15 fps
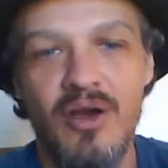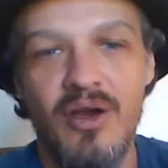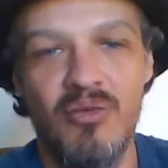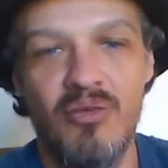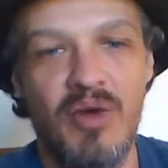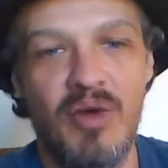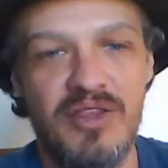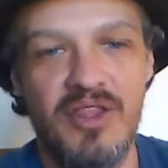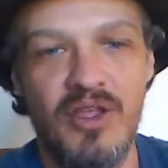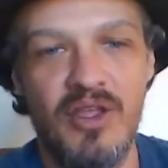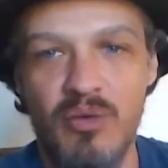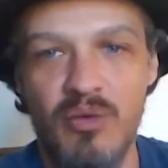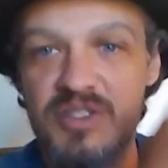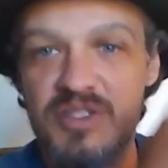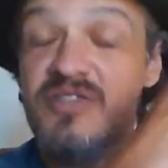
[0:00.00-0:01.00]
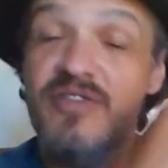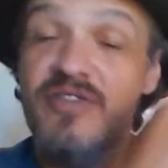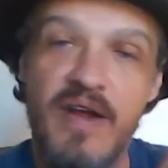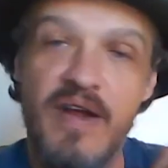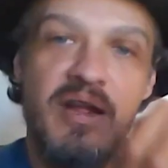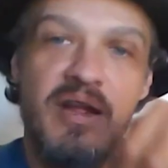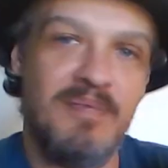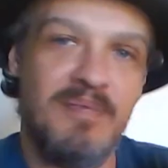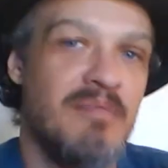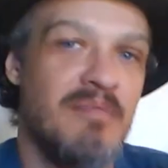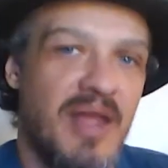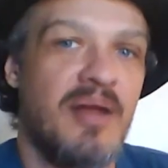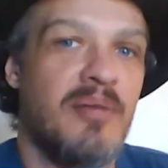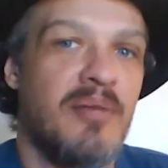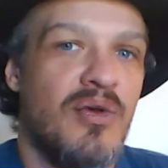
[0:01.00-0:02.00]
what there was very
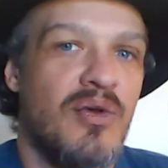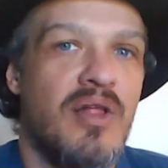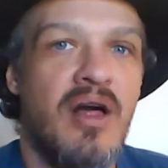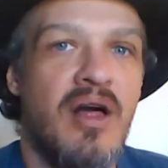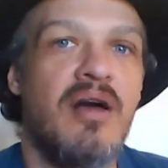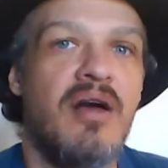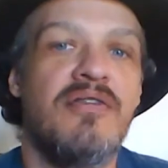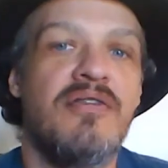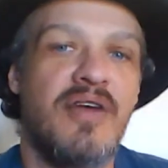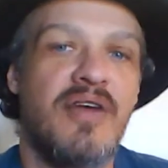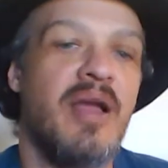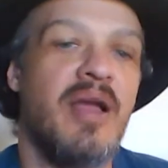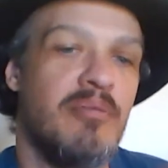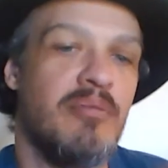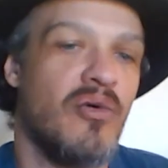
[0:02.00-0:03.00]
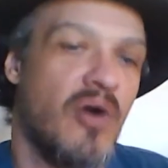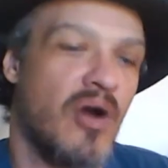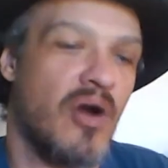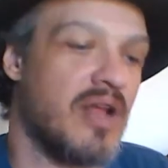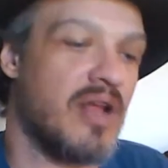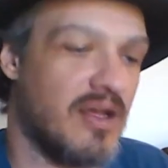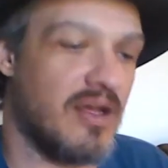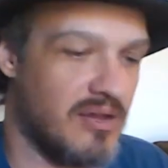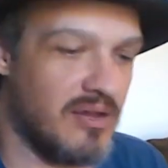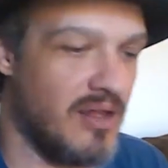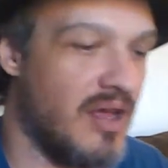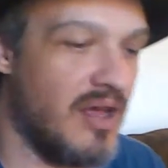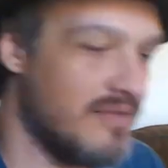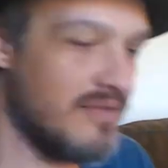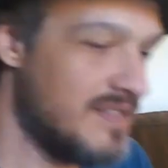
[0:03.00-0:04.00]
minimal of and brought out a
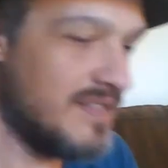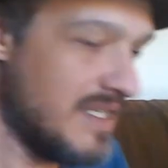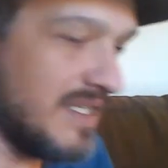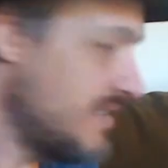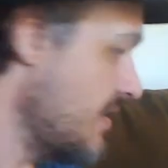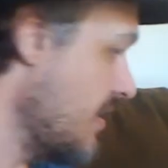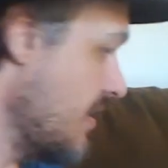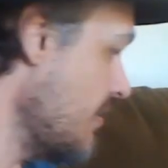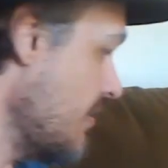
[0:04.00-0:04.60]
lot of detail,